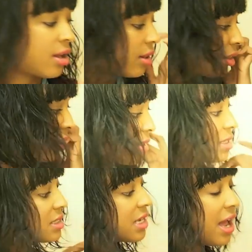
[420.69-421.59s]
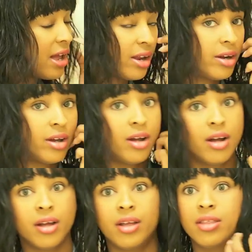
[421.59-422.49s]
They said
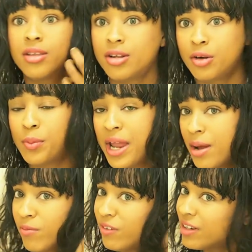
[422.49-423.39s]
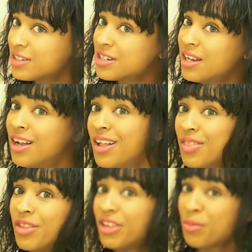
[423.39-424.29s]
in the little pamphlet
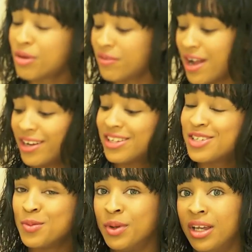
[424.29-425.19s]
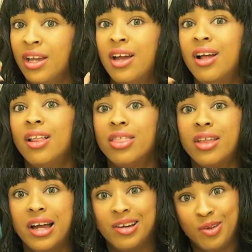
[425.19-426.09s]
that they provided to me
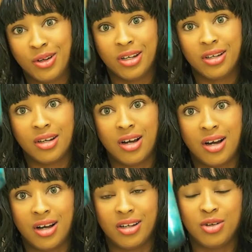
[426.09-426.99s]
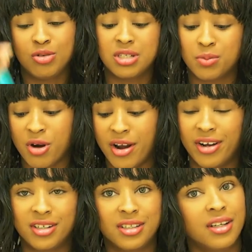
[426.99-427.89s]
that you can use the
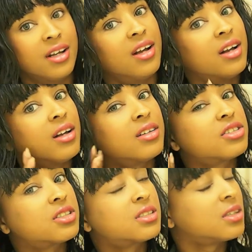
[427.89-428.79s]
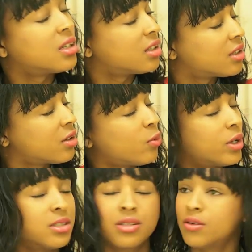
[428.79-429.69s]
product just a little
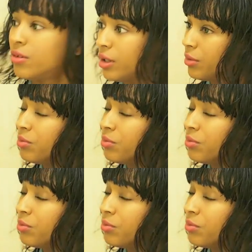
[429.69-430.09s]
once over